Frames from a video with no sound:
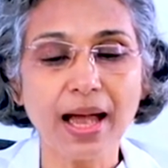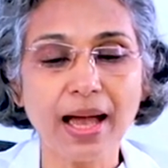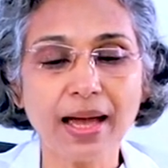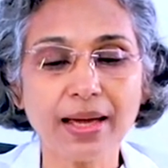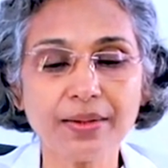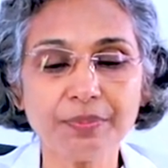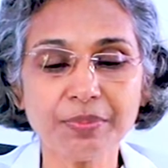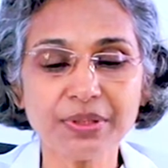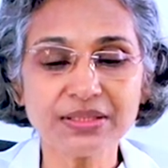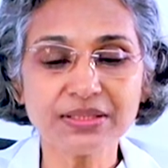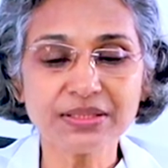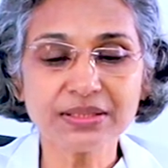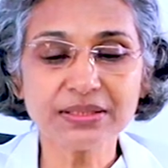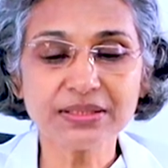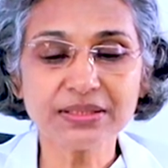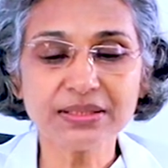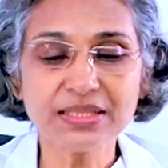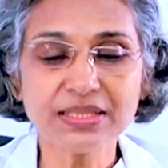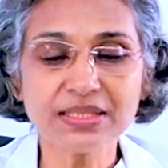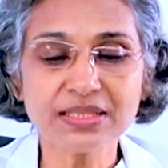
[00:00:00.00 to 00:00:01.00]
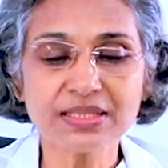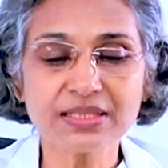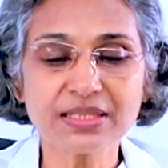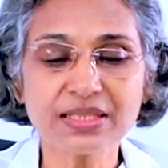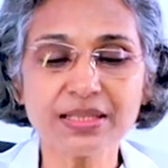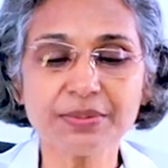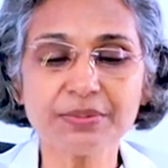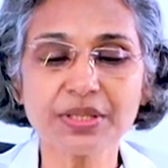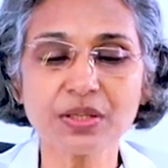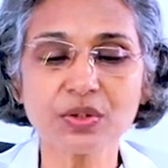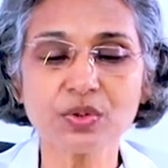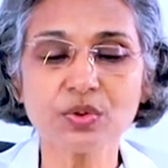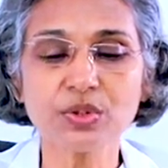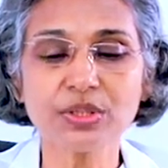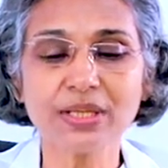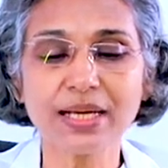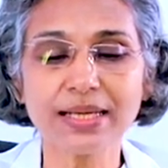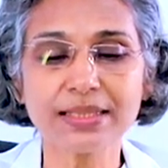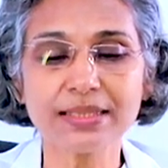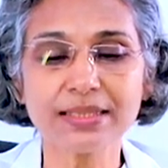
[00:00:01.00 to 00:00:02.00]
and by 30 days it came down to
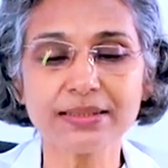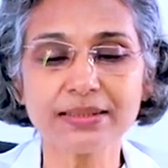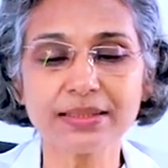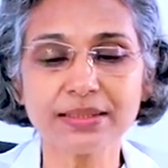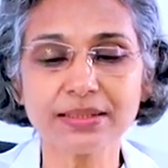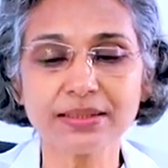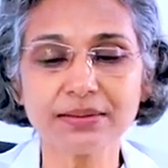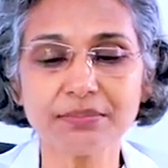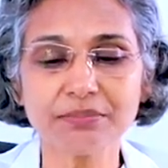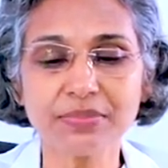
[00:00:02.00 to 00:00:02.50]
93,